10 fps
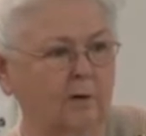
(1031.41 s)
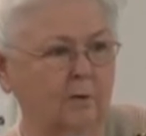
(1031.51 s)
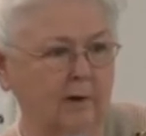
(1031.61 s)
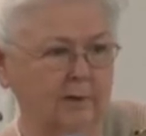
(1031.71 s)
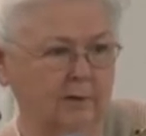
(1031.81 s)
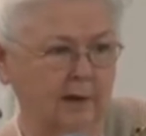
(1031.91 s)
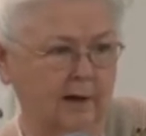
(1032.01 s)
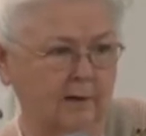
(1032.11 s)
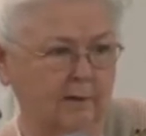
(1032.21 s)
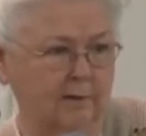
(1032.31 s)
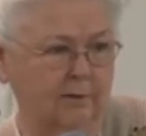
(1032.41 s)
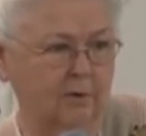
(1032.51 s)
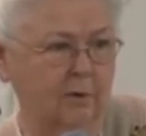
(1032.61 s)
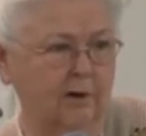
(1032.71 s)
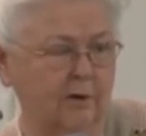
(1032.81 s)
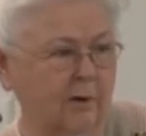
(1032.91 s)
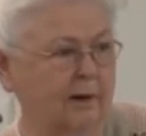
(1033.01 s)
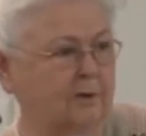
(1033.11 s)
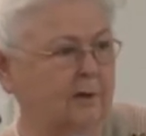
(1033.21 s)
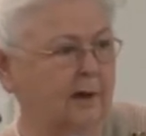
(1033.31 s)
grandchild,
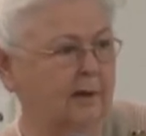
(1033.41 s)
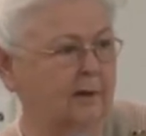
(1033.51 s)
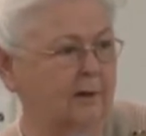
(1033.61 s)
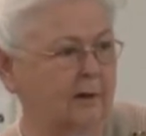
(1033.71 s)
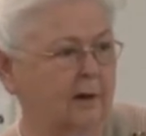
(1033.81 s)
great-grandchild.